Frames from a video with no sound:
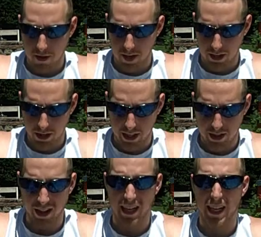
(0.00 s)
eventually
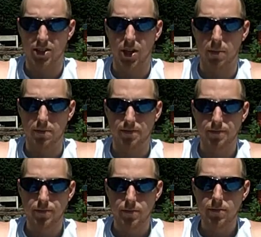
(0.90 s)
it's going to catch up.
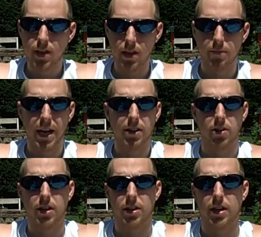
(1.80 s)
It might
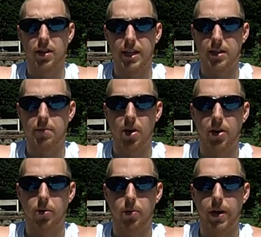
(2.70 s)
look a little like the
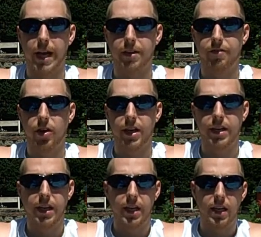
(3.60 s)
Mario Miranda fight,
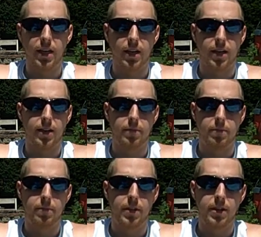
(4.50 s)

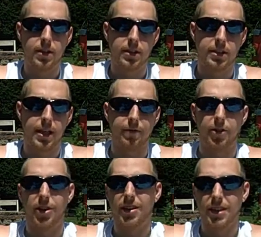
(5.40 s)
except
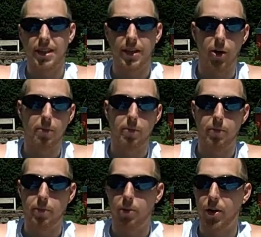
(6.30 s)
for,
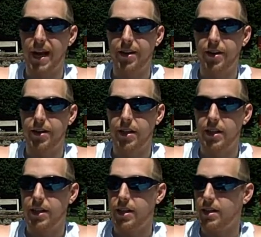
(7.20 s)
Miranda
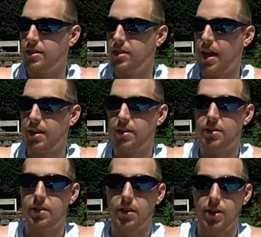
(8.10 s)
is that
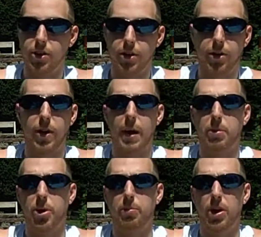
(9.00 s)
a good a
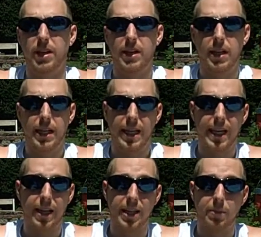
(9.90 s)
grappler, but he
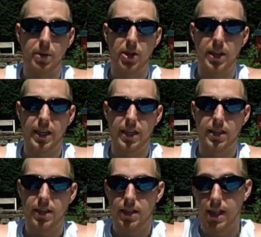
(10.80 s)
had the ability,
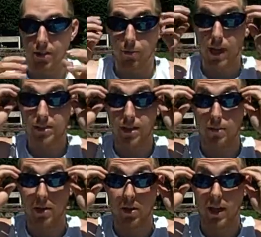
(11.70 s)
he had the wrestling
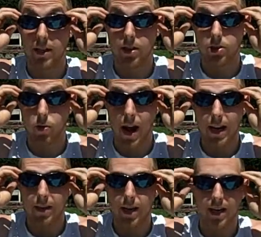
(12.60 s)
ability to try
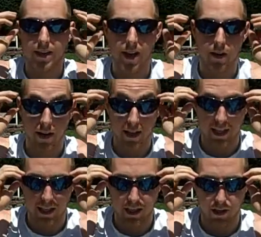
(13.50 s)
and take it down, and
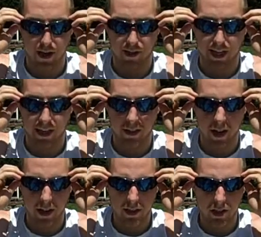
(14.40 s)
he couldn't even get it
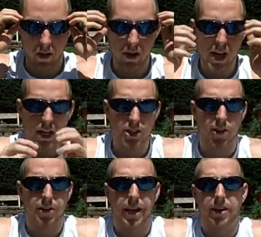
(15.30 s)
there. So Gerald